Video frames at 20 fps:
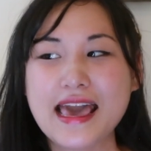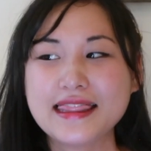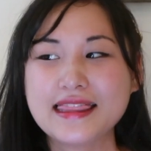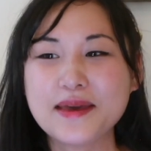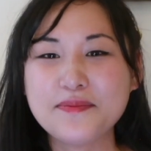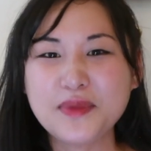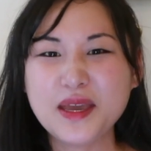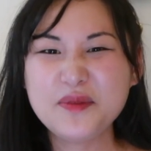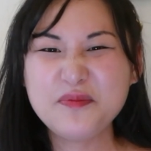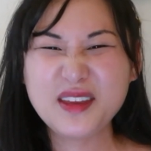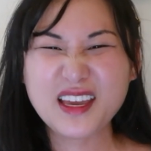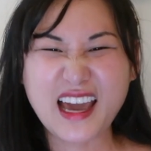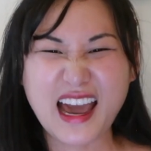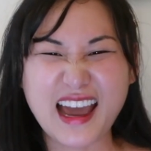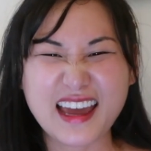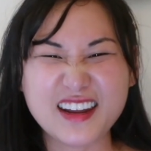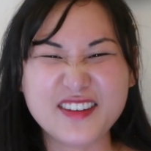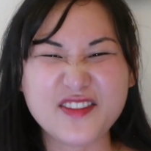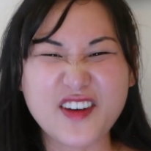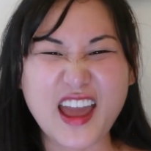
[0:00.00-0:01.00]
that made me
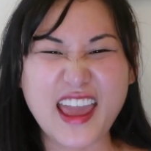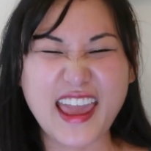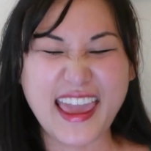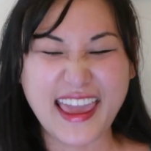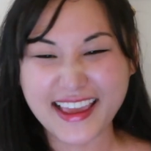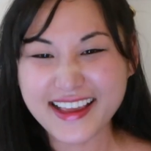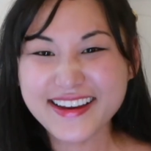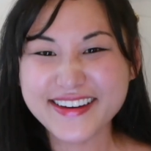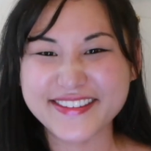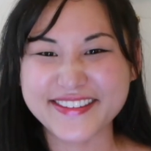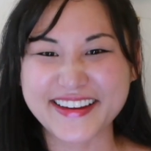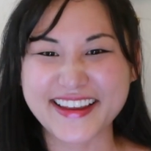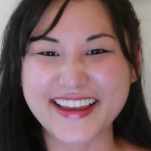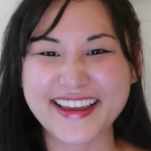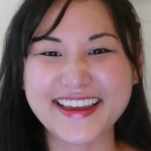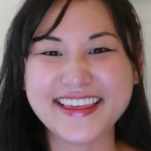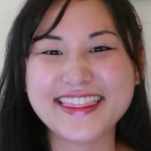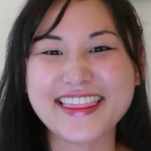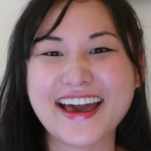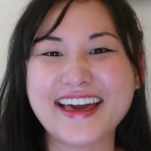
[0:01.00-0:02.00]
kind of
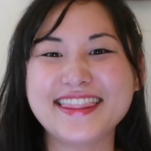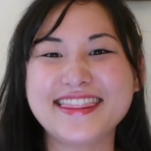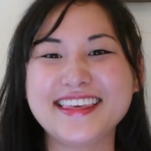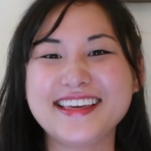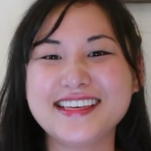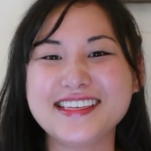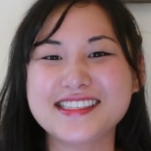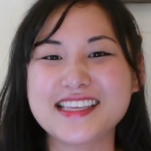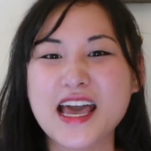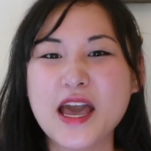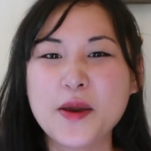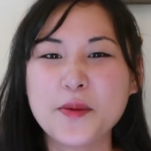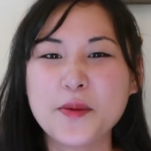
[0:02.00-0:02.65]
angry that these